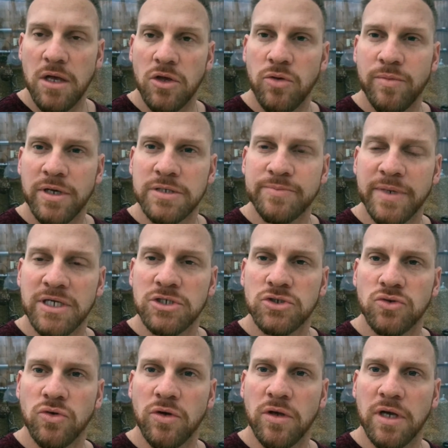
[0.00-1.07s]
You must make
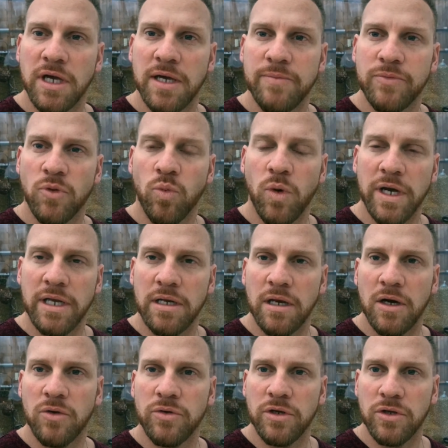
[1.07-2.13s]
sure you keep the weight
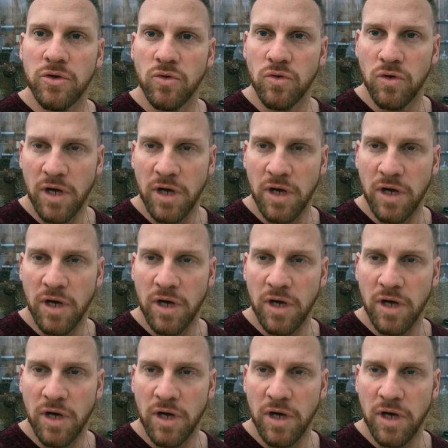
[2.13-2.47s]
load and